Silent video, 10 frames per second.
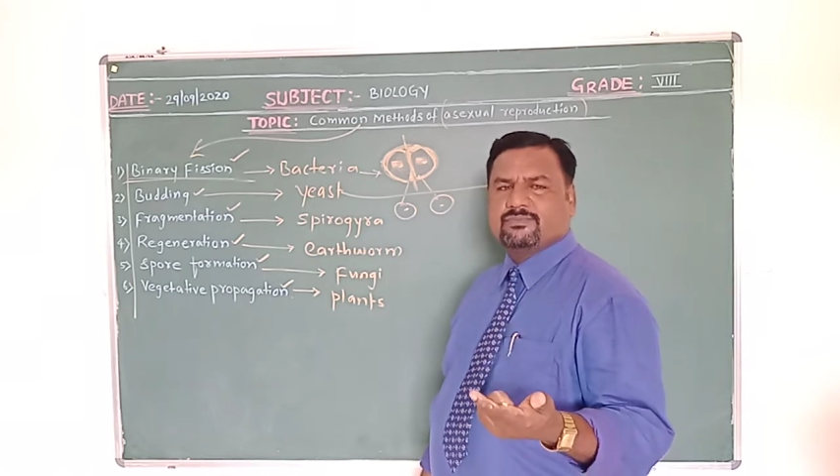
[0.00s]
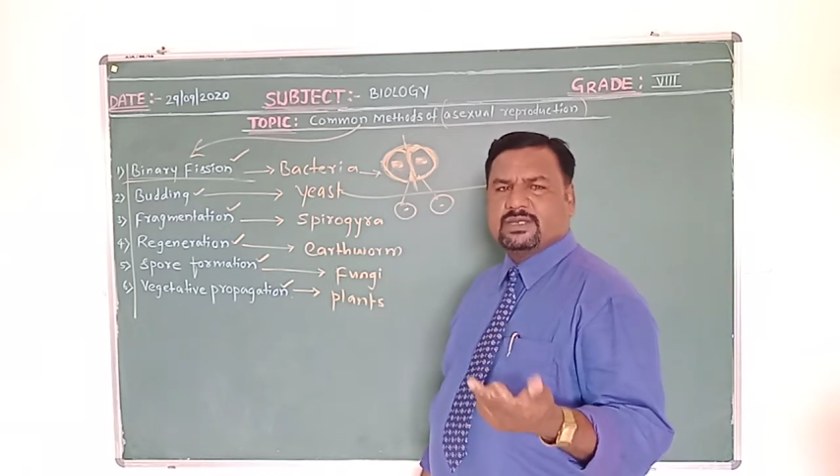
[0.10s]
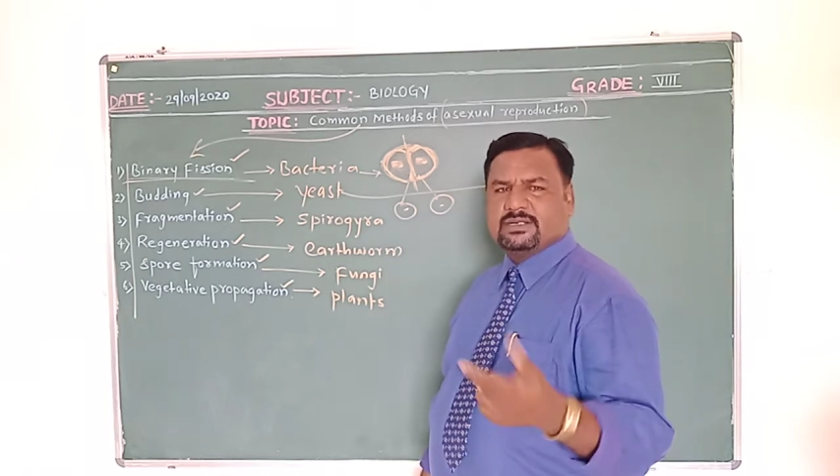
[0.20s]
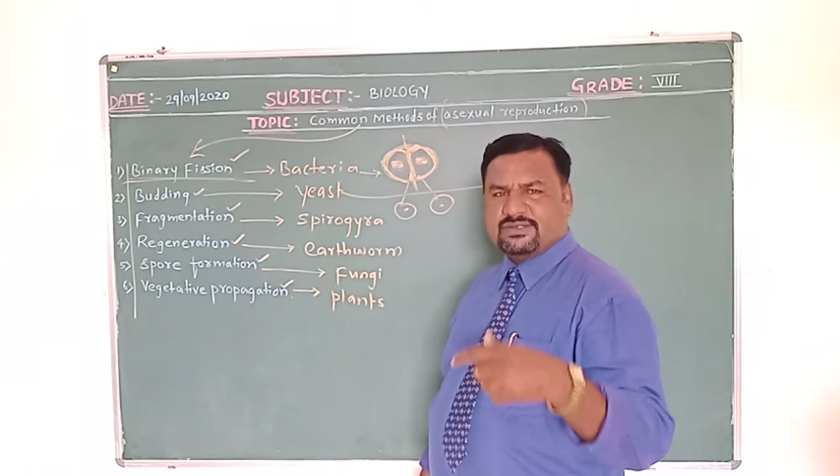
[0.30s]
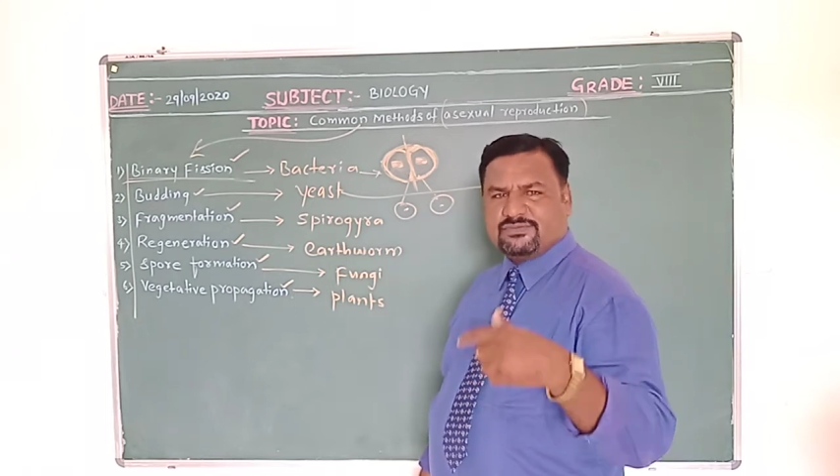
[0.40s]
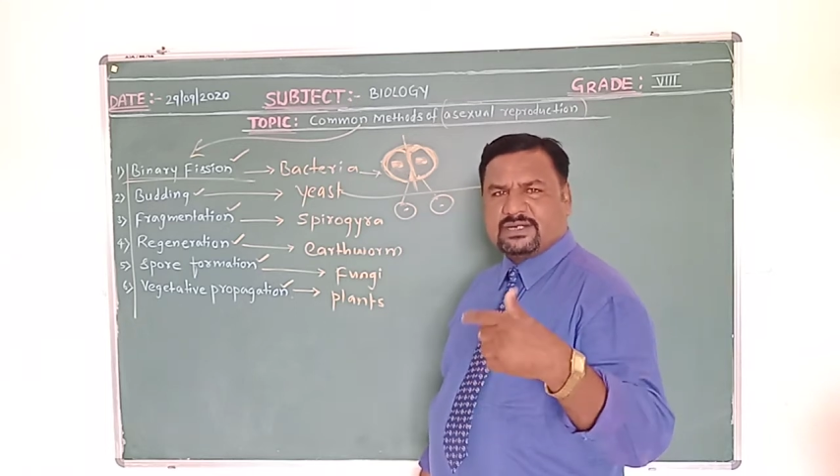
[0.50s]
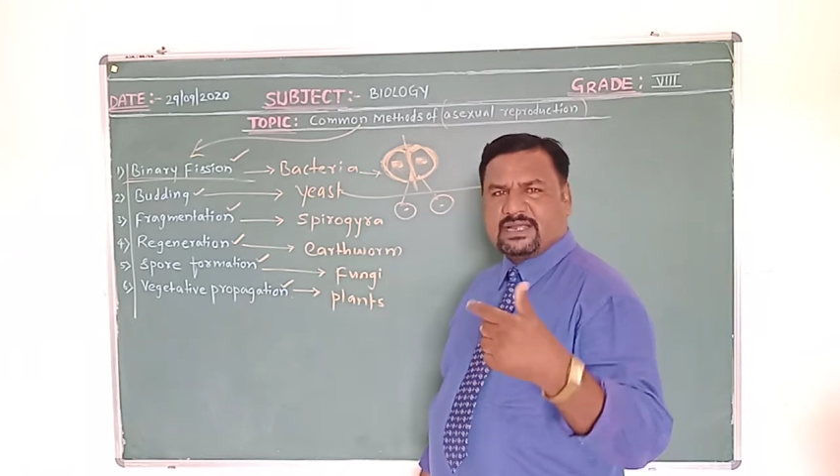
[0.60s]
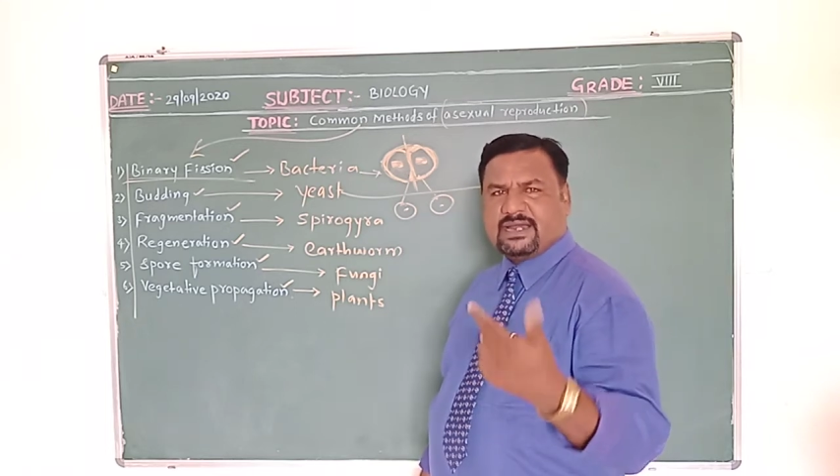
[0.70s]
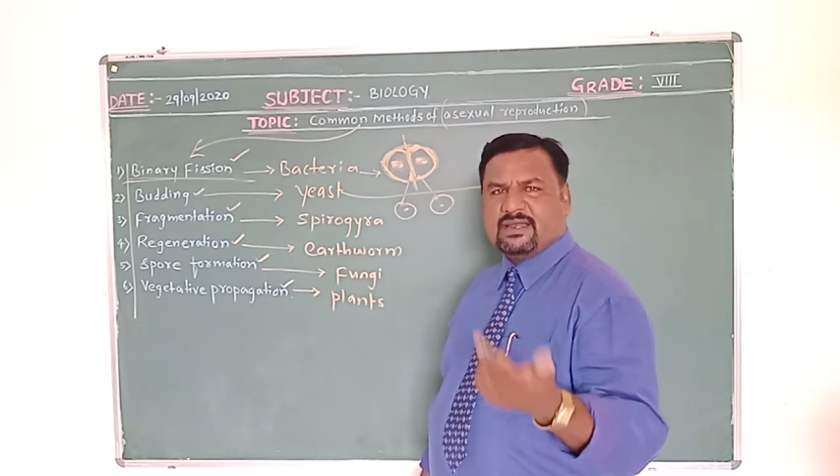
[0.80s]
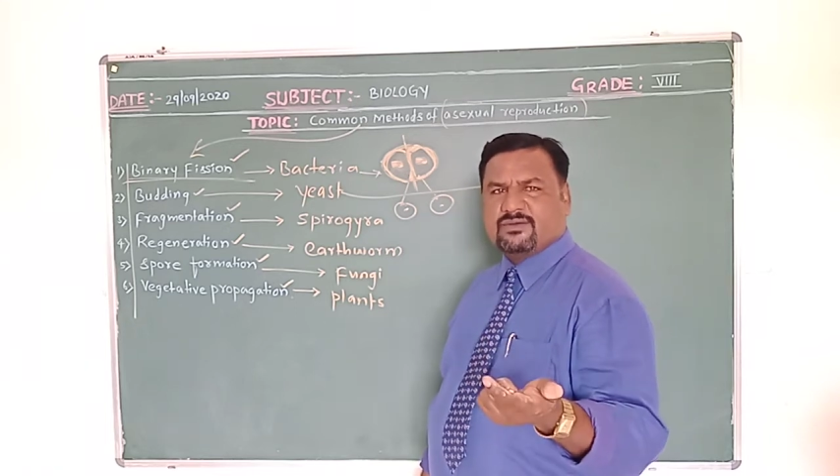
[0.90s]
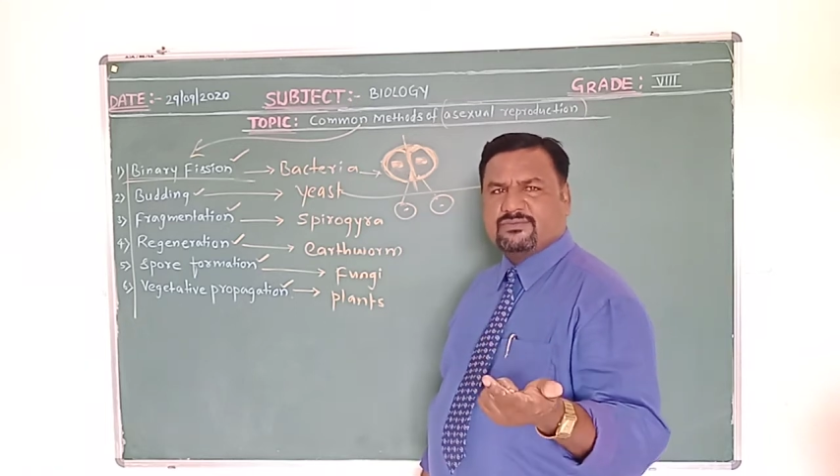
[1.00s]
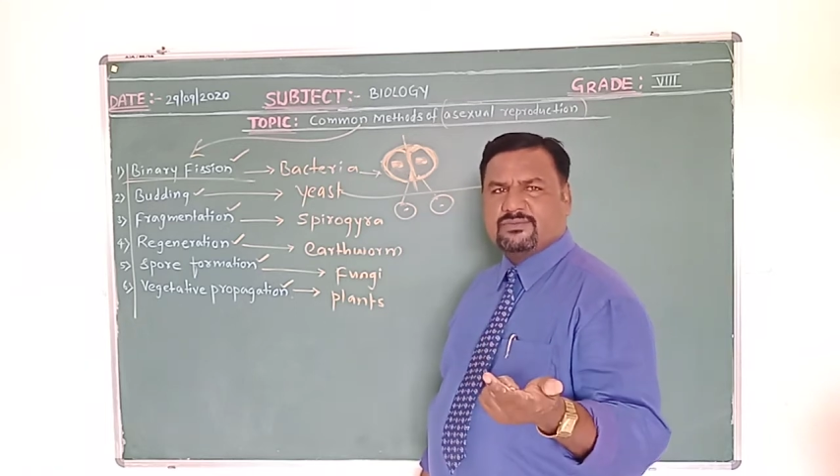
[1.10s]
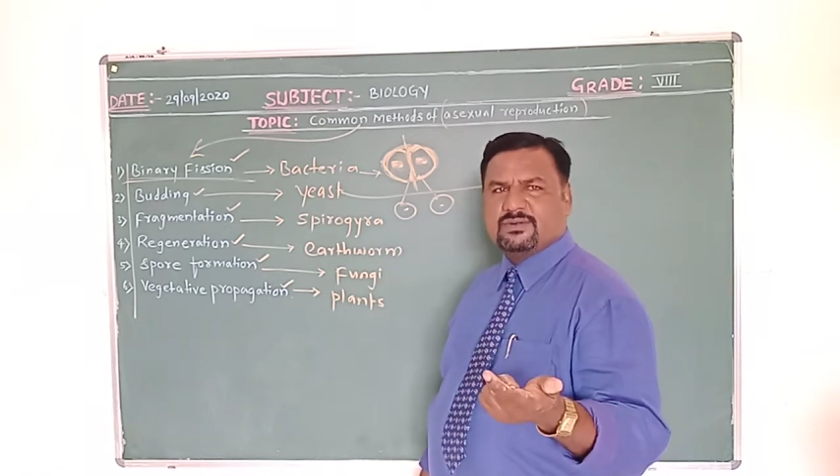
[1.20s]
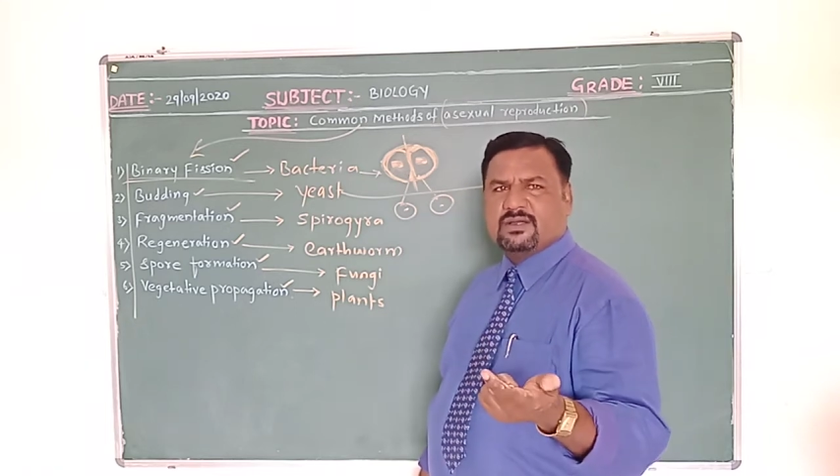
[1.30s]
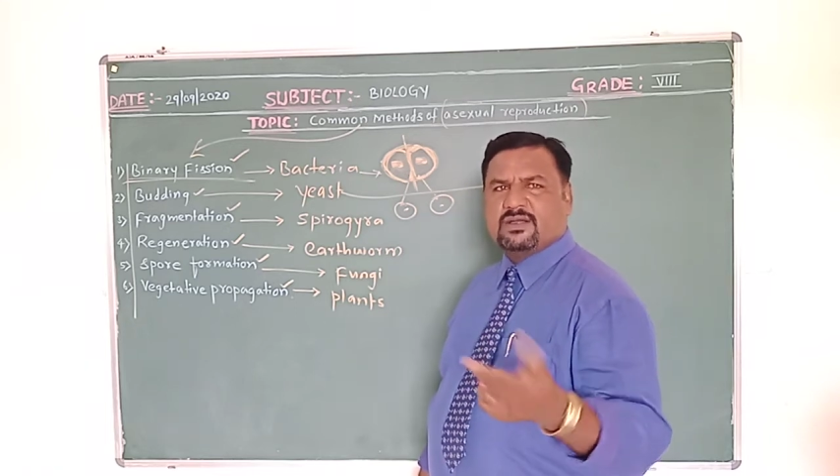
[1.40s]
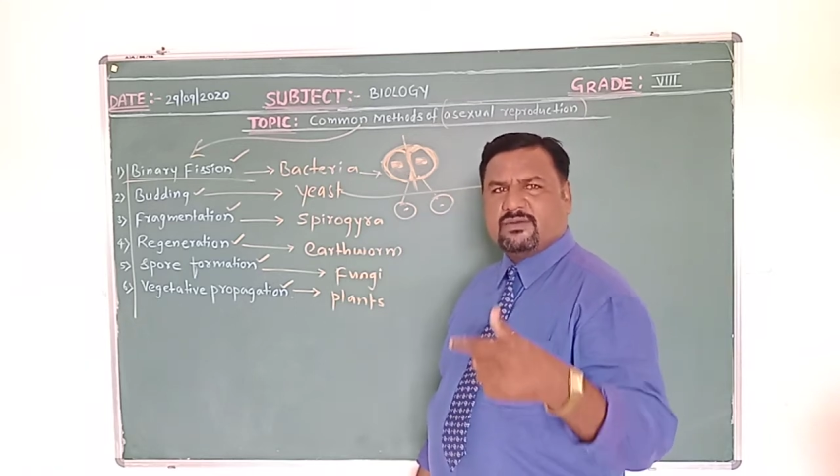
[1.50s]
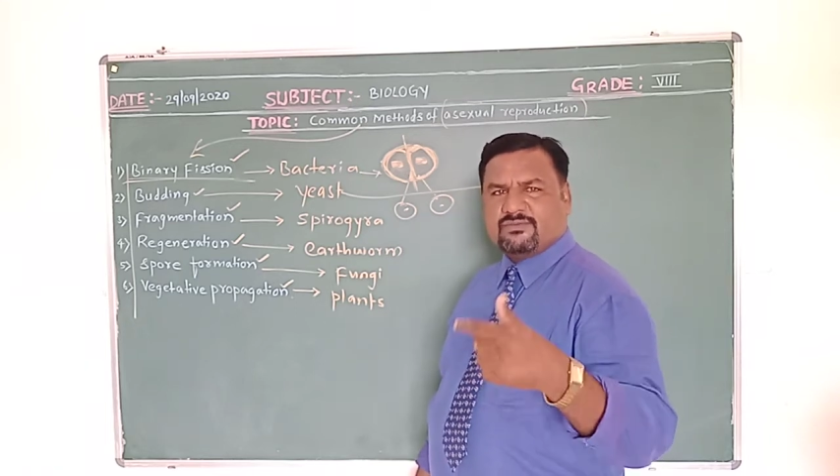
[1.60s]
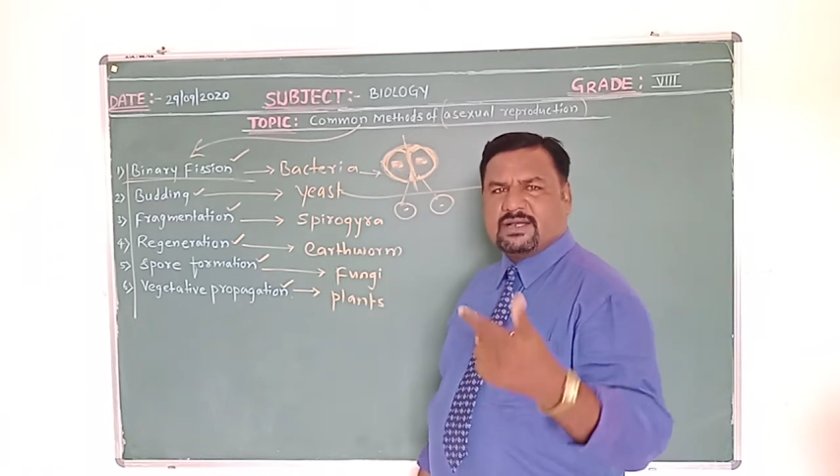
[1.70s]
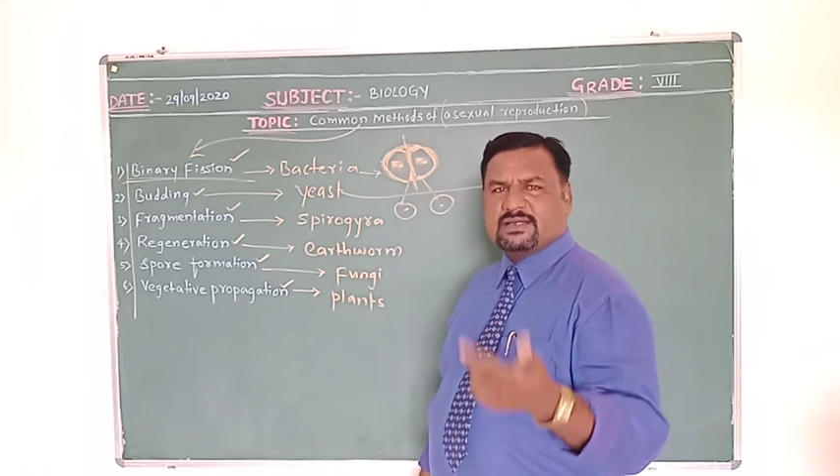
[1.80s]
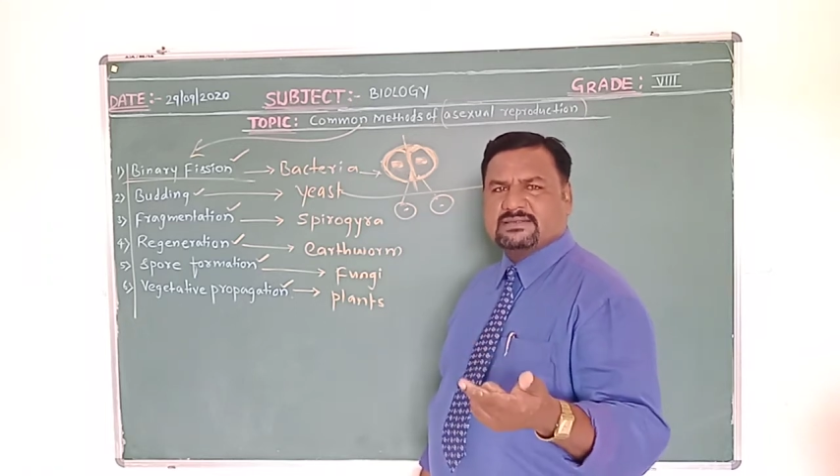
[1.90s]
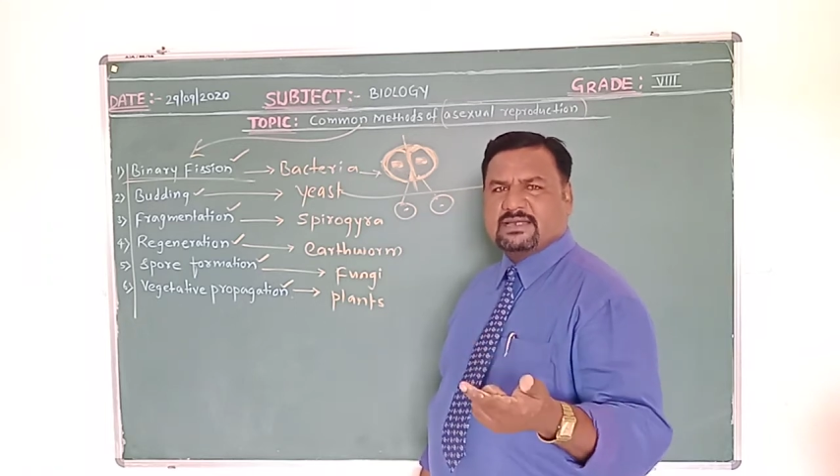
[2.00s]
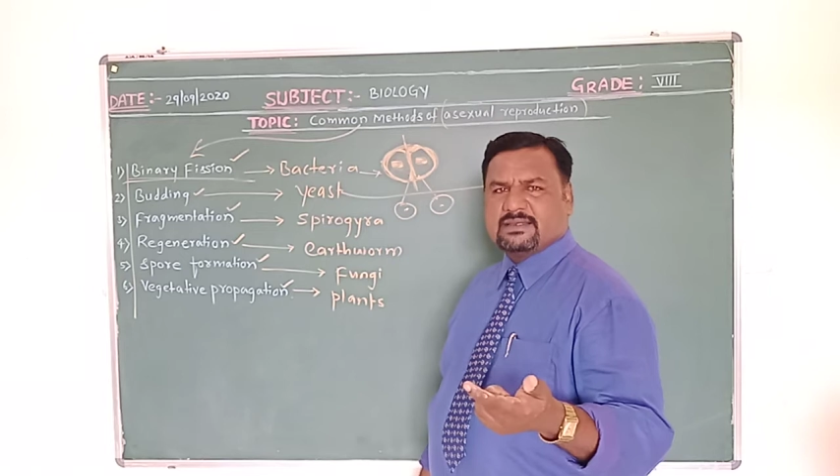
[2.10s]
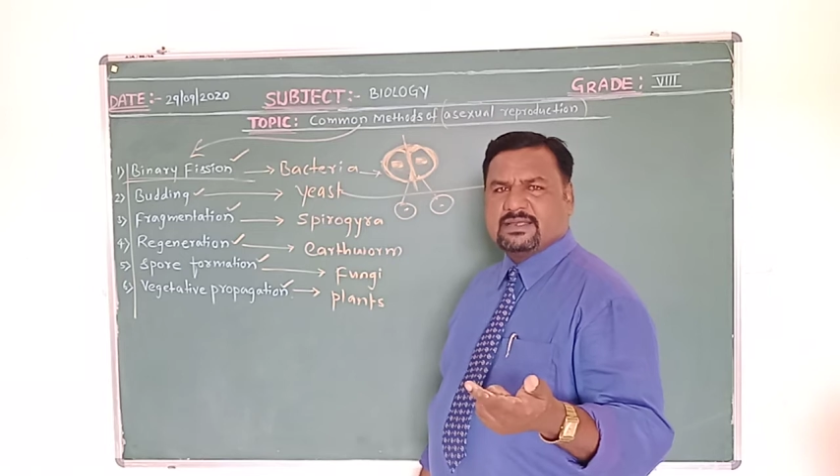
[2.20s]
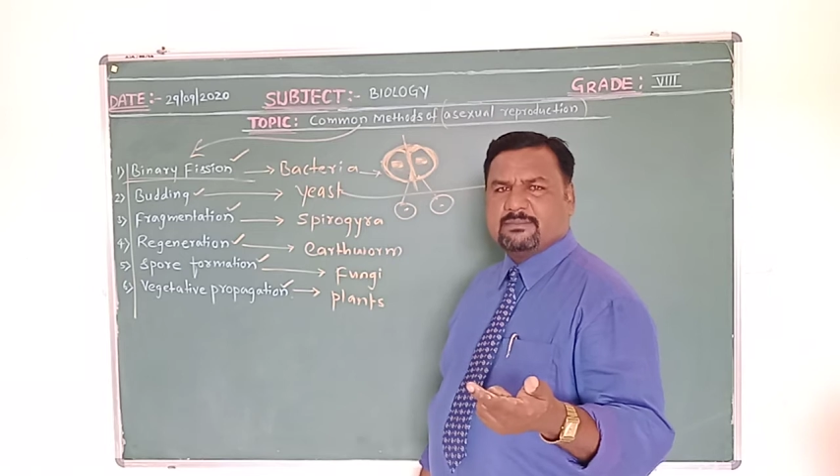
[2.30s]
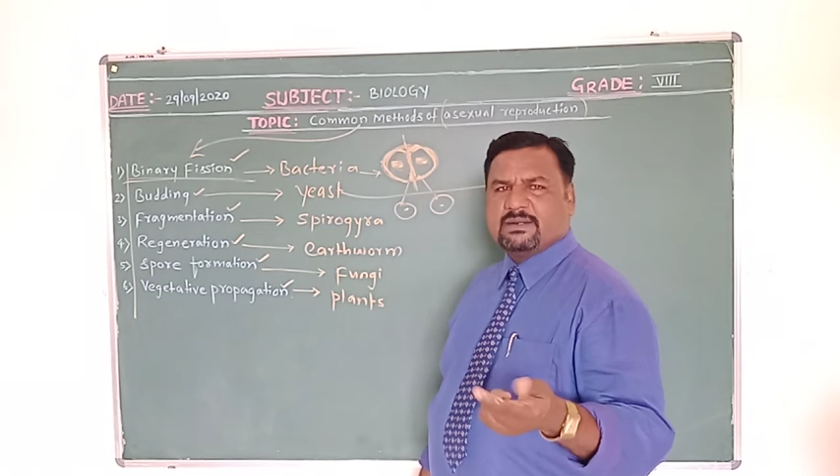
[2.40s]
different kind of fungus are there,